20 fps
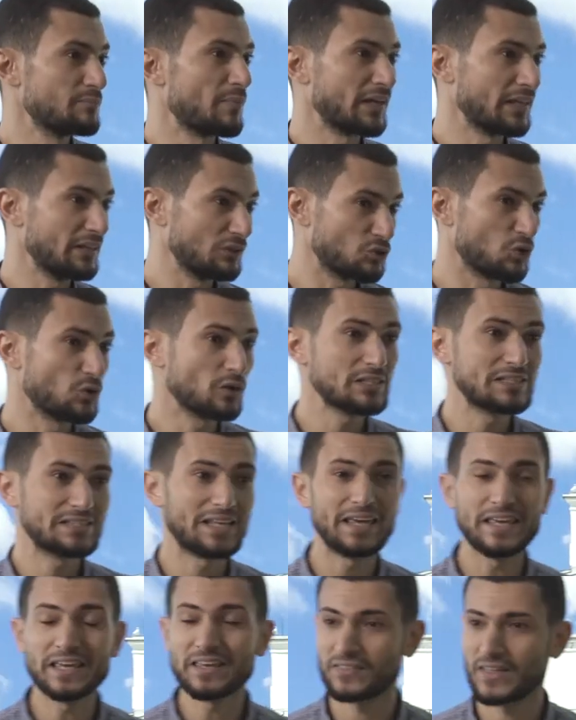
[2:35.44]
my talk
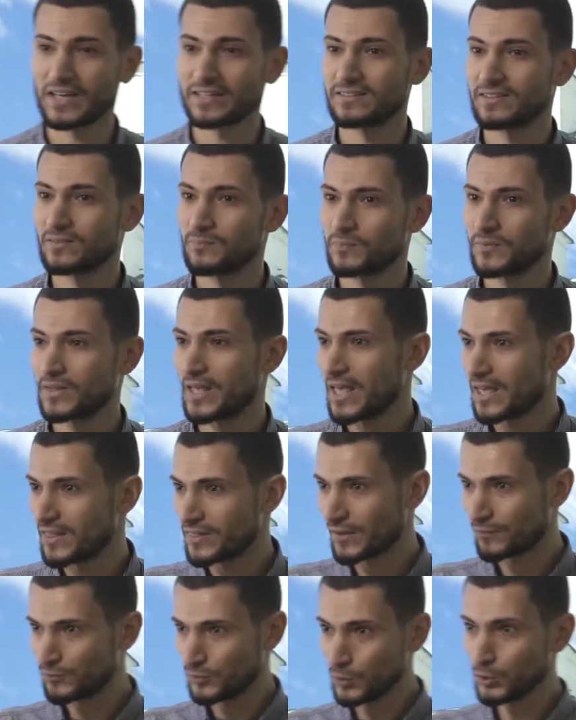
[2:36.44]
saying that
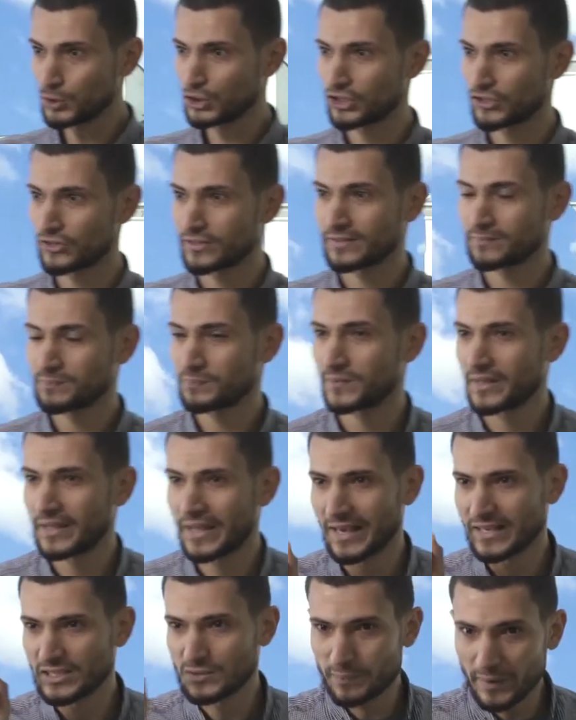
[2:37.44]
the future
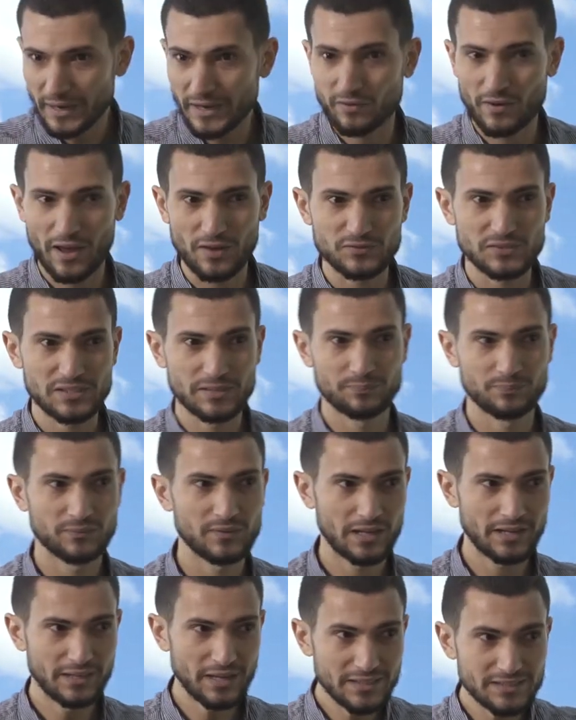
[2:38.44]
is big graphs.
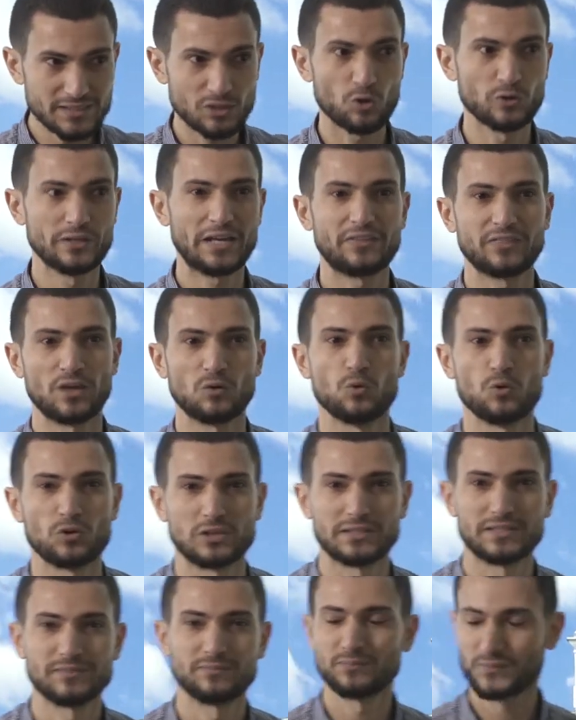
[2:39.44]
Let's connect the
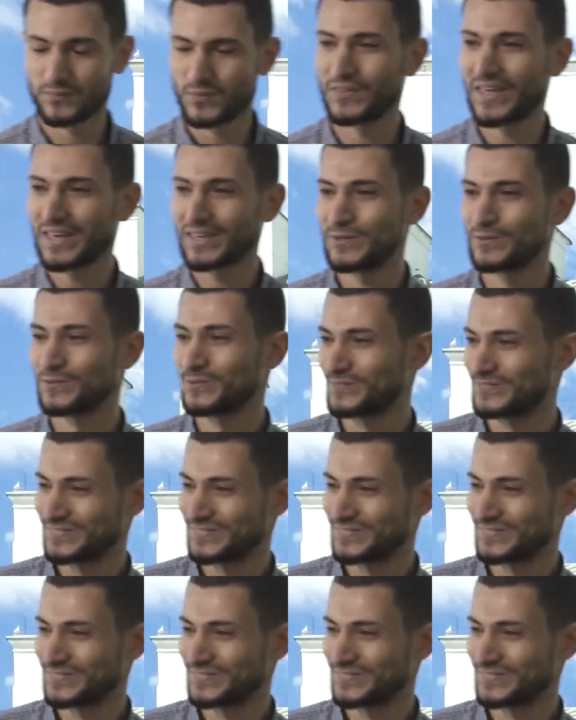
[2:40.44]
world. Thank